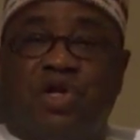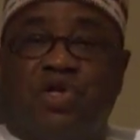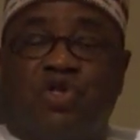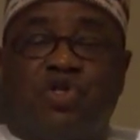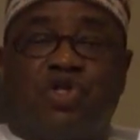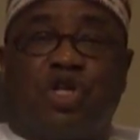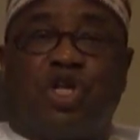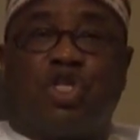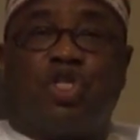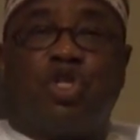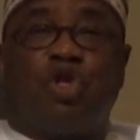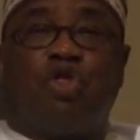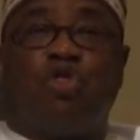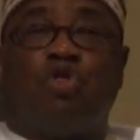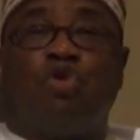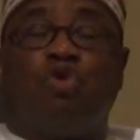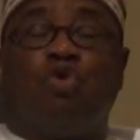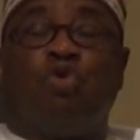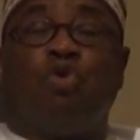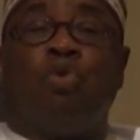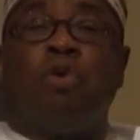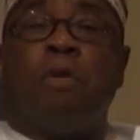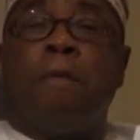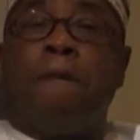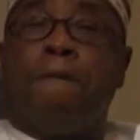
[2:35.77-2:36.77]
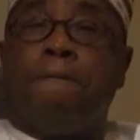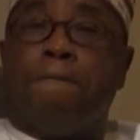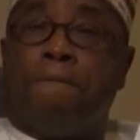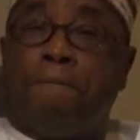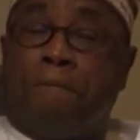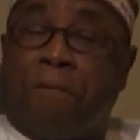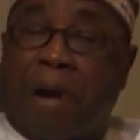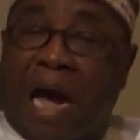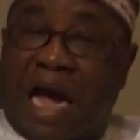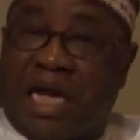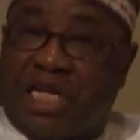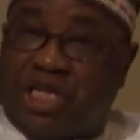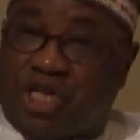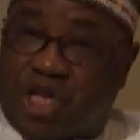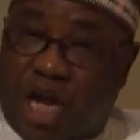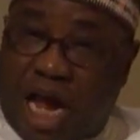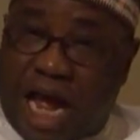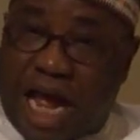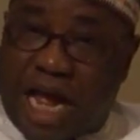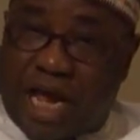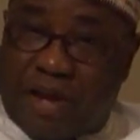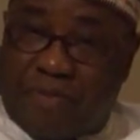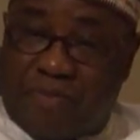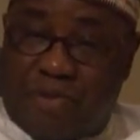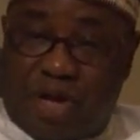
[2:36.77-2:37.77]
instruction through
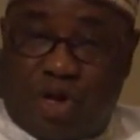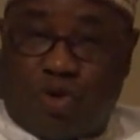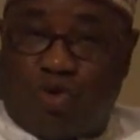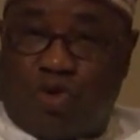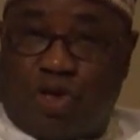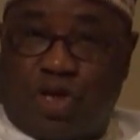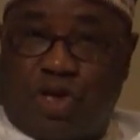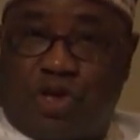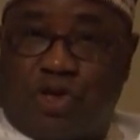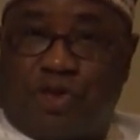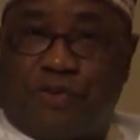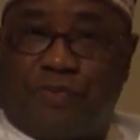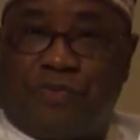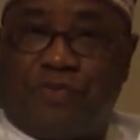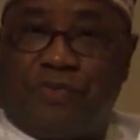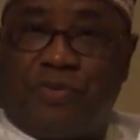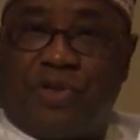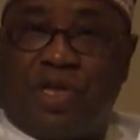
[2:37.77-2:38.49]
part-time education.